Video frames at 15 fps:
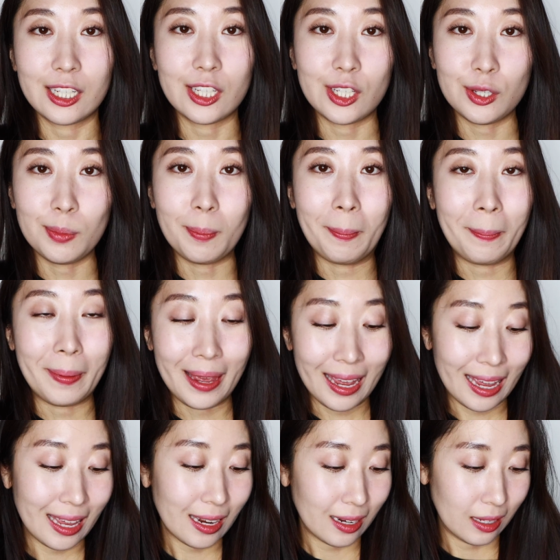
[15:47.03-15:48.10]
you
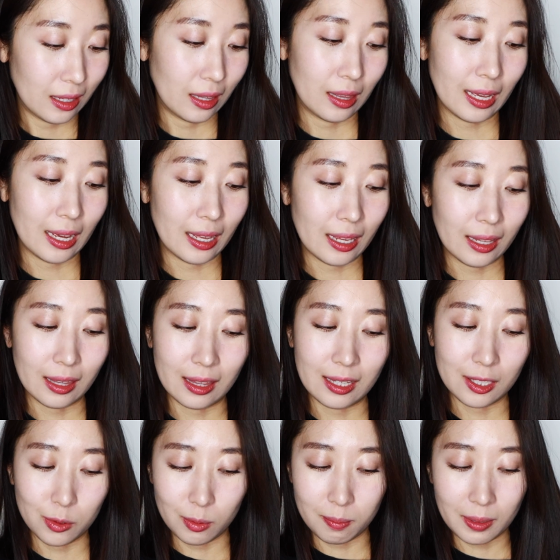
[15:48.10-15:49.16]
bet that
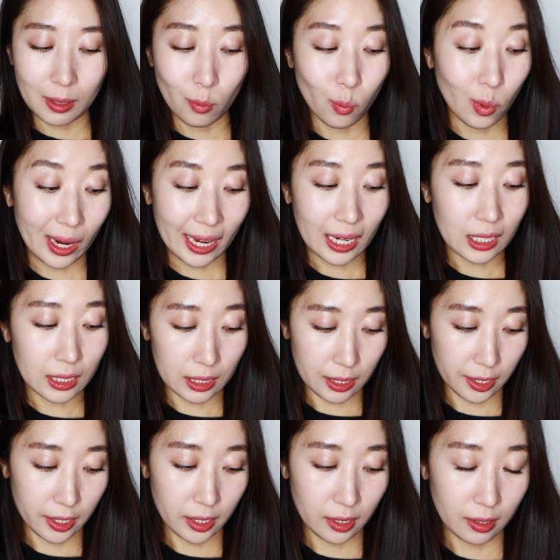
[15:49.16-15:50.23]
this would be white
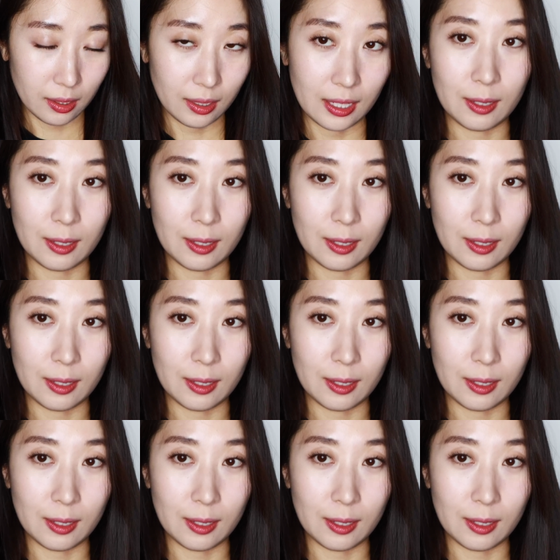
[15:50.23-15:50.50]
here.